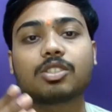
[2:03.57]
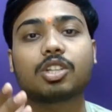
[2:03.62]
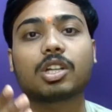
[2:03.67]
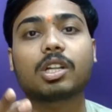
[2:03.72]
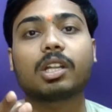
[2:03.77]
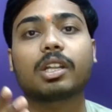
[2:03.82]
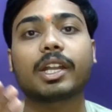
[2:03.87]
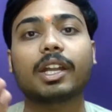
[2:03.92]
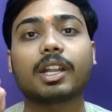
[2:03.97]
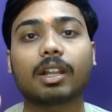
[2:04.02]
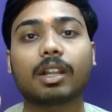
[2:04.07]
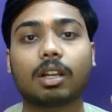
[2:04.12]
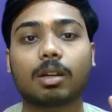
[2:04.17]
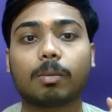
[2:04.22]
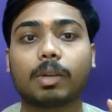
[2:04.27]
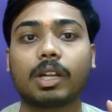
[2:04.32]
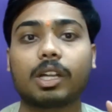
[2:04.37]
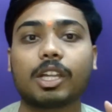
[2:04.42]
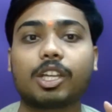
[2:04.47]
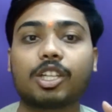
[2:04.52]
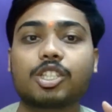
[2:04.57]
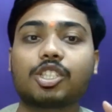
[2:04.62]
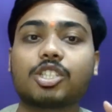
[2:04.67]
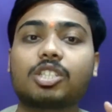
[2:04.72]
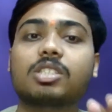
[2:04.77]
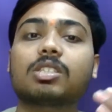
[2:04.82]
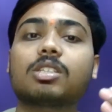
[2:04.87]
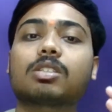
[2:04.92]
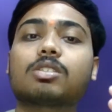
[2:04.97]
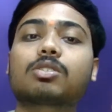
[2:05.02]
generate
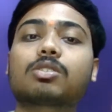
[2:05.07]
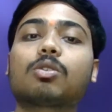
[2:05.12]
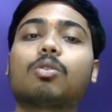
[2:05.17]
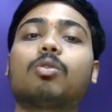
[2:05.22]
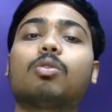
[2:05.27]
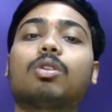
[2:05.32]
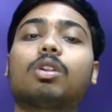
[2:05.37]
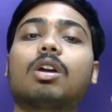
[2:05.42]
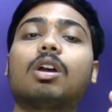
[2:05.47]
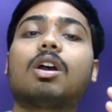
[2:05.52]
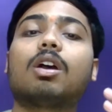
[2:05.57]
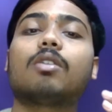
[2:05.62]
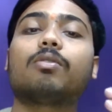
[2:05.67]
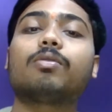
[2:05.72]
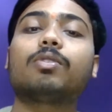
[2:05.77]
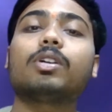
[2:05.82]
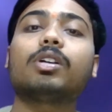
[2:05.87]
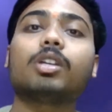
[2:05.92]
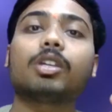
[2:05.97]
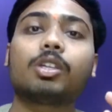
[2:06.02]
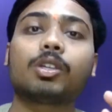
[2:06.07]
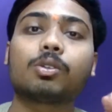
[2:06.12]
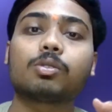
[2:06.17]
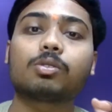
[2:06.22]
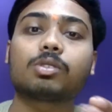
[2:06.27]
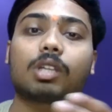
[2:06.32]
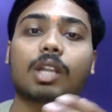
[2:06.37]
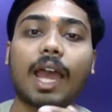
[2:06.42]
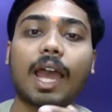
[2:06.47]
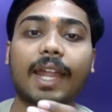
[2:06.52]
recommendations score for
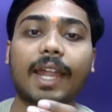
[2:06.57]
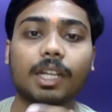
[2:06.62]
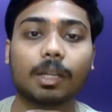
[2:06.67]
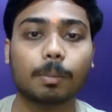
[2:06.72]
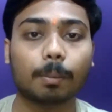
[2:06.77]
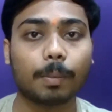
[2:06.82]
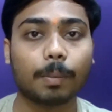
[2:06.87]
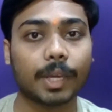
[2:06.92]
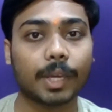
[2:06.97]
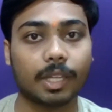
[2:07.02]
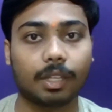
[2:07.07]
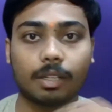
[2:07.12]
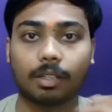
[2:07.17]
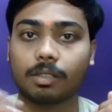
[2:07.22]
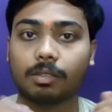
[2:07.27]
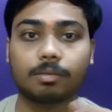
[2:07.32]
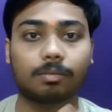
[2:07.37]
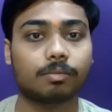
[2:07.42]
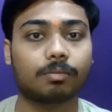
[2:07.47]
user item pair.